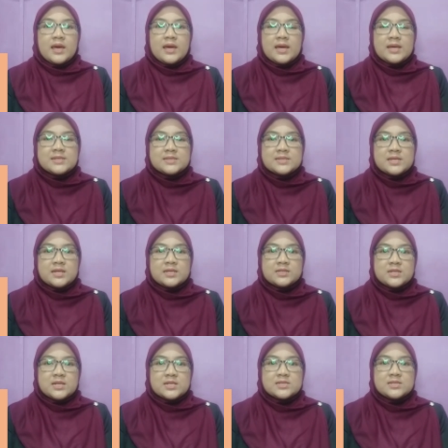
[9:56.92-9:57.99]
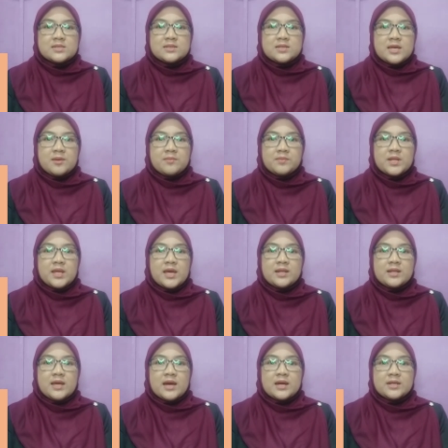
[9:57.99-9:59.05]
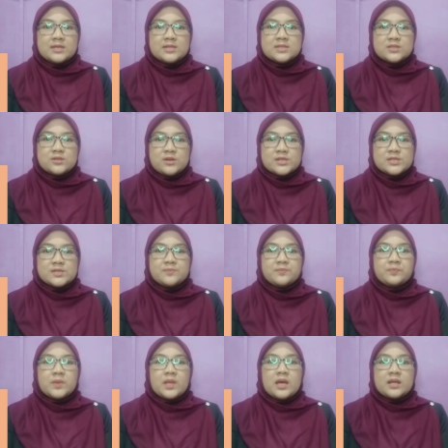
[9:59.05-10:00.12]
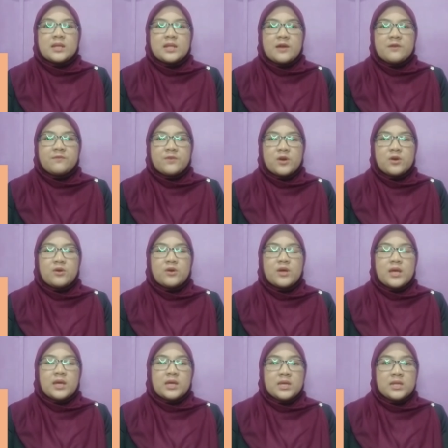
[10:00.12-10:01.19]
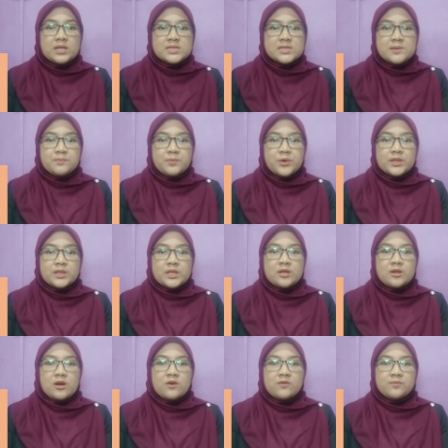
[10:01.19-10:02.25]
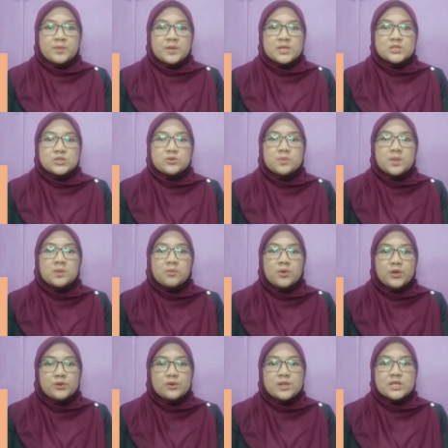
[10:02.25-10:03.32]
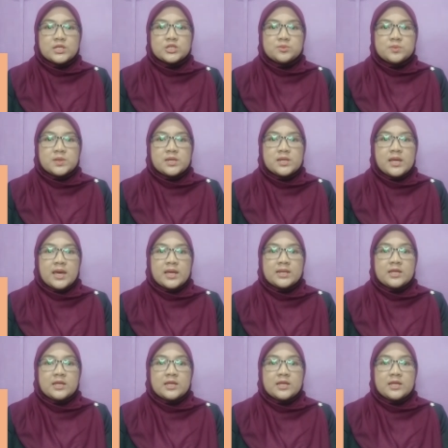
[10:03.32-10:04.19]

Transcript: as they trust them than other sources. Therefore, it is important of peers to be more knowledgeable and